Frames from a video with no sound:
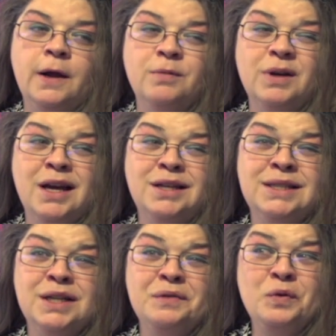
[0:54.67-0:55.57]
kind of
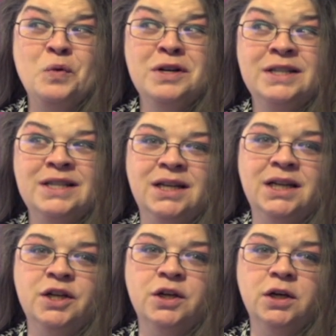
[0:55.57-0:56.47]

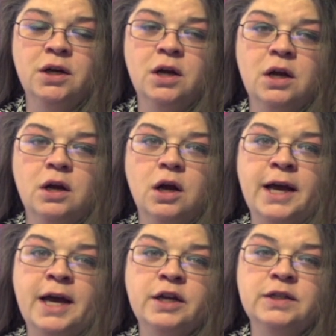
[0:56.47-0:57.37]
self-quarantining here. I
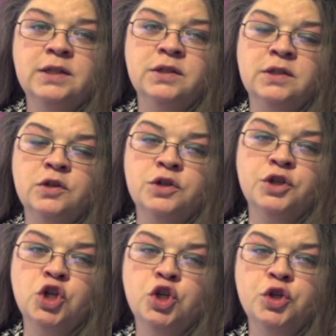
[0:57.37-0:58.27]
had
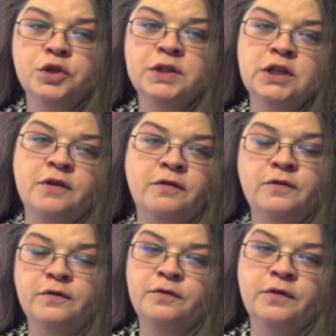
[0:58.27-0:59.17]
surgical
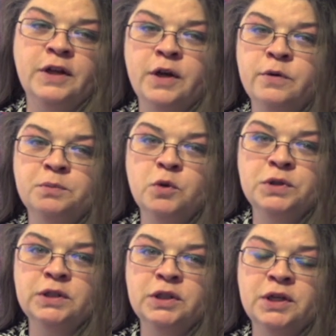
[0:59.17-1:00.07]
stuff that I was
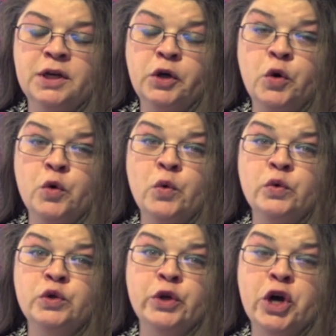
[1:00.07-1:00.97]
supposed to go
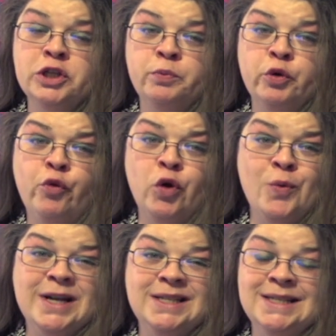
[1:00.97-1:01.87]
to the hospital for
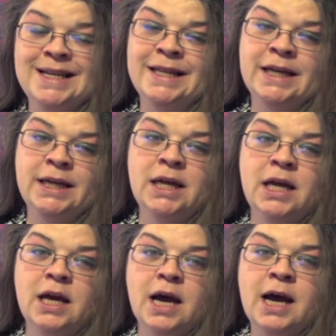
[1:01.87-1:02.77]
Wednesday that
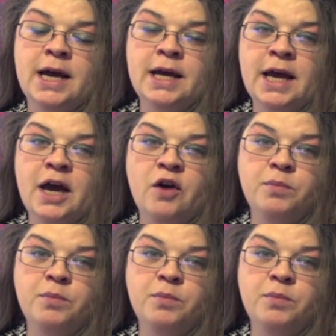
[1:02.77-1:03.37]
I have